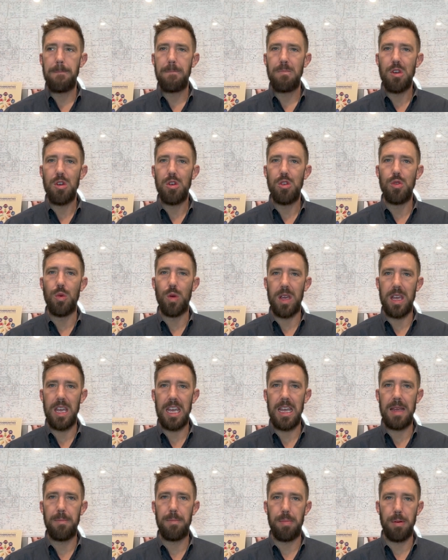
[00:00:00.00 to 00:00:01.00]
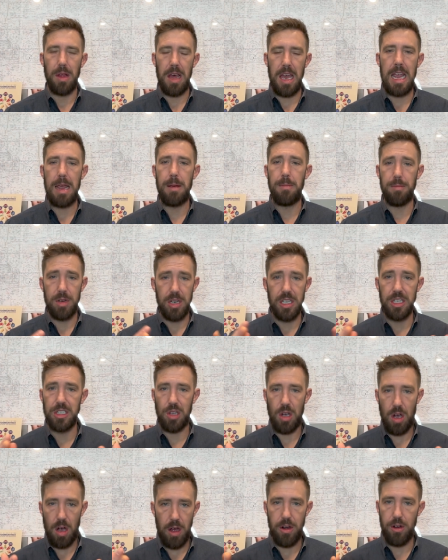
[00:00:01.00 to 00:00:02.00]
who he blamed his
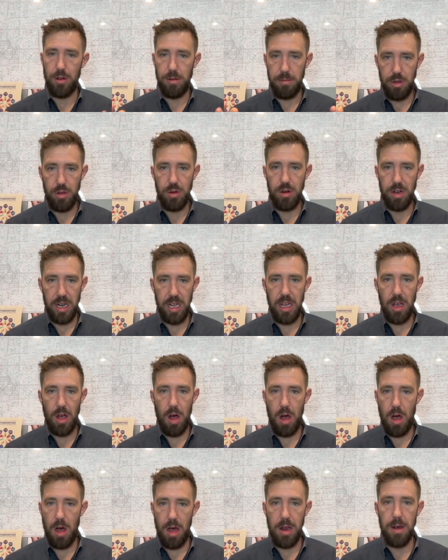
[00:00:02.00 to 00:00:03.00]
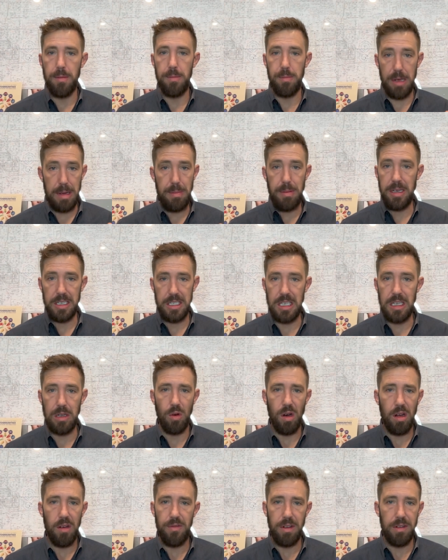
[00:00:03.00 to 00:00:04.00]
autoimmunity on BPC
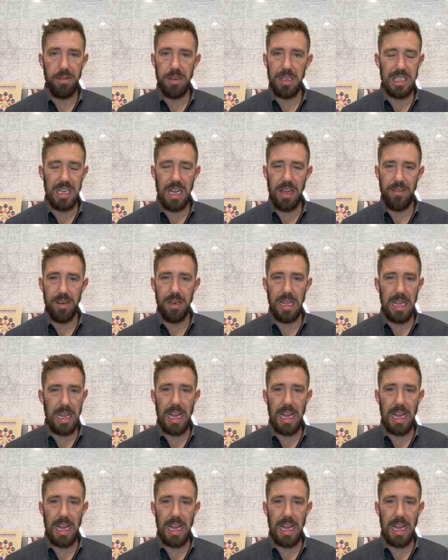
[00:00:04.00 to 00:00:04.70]
157.